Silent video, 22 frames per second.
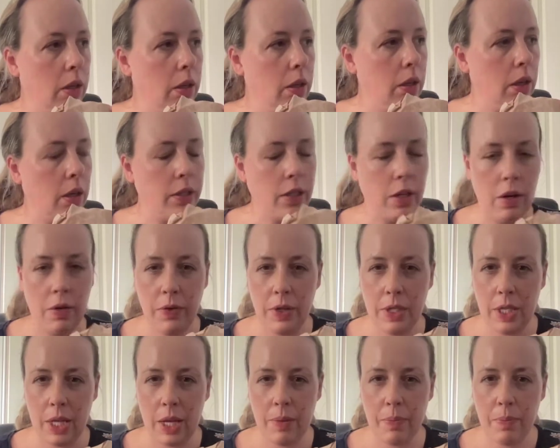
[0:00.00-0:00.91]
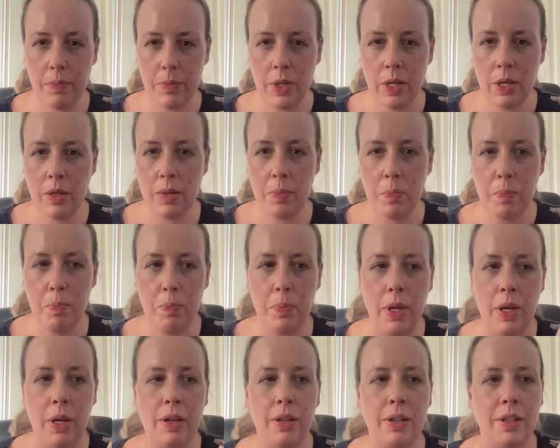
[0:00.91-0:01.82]
I don't know if it's that,
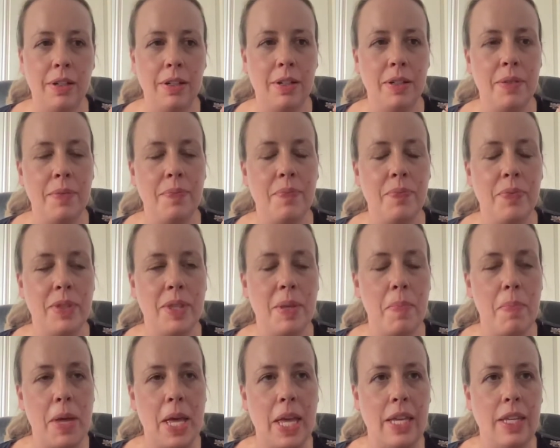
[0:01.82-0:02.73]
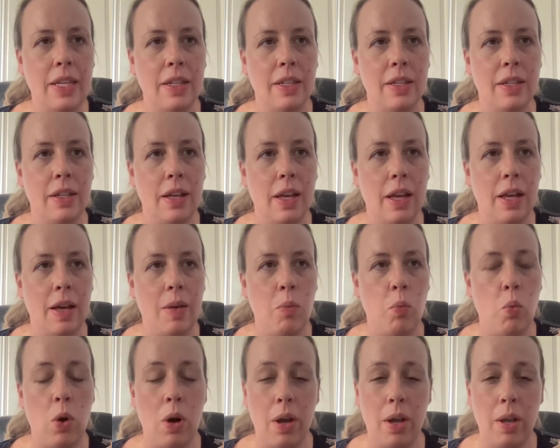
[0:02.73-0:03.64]
the pink
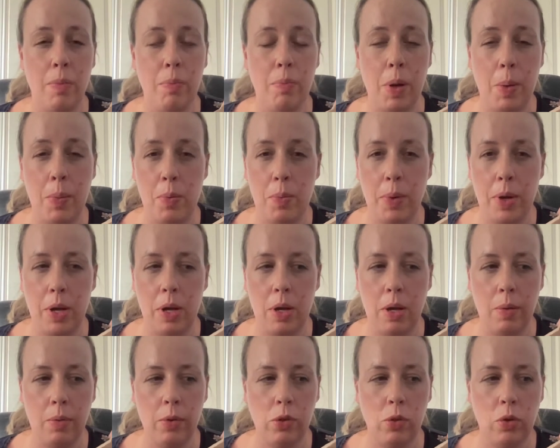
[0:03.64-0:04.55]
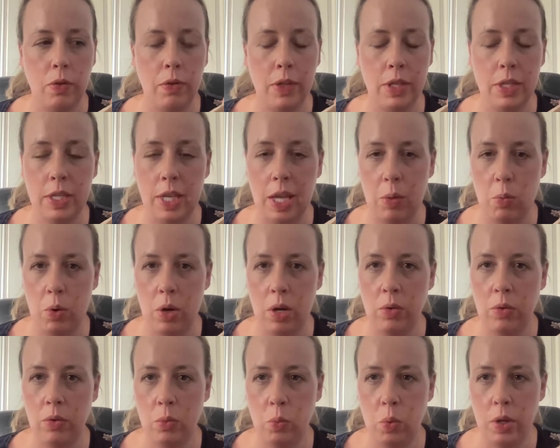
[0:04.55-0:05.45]
and white bubble bar. I'm not sure if it's that
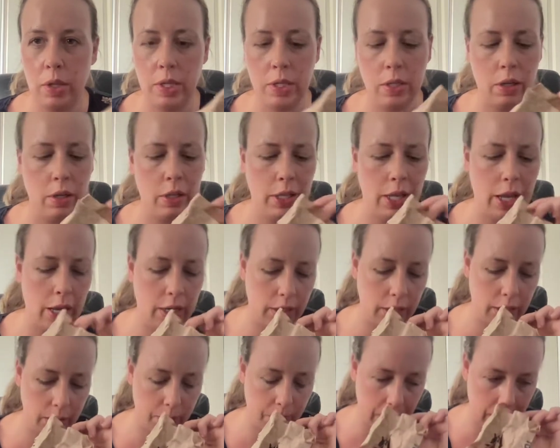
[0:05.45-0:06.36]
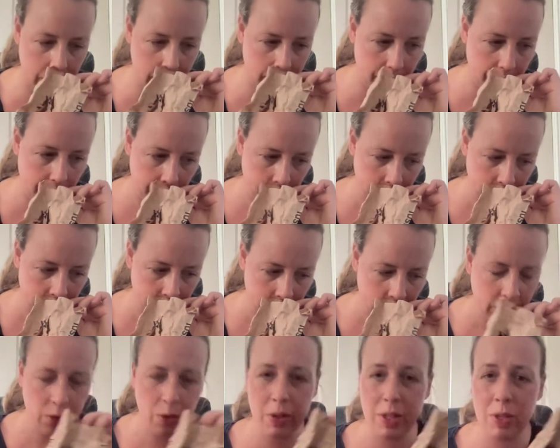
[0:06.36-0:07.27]
one or the one that's kind of candy smelling.
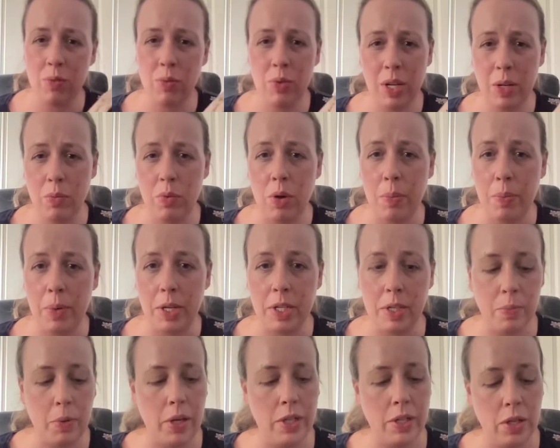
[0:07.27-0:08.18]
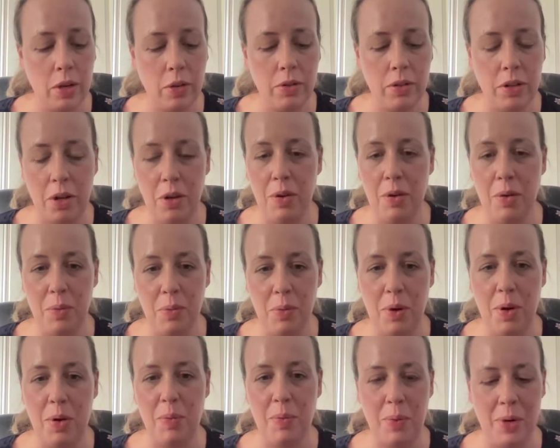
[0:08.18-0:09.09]
Sorry, that's really rubbish, but I don't know
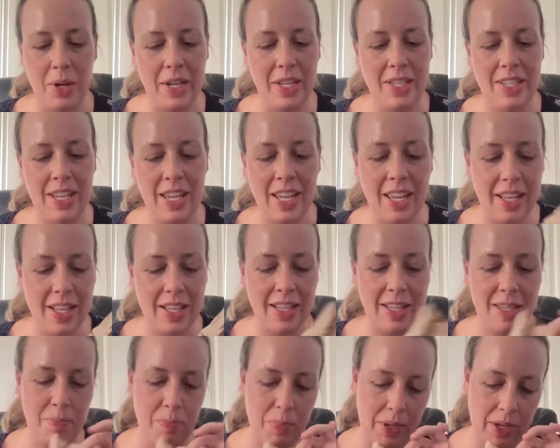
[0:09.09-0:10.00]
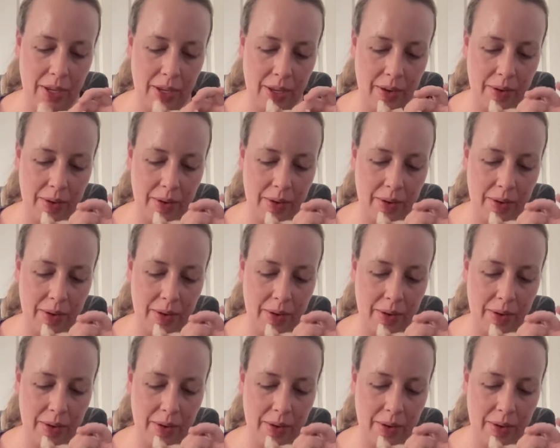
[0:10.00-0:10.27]
what one it is. But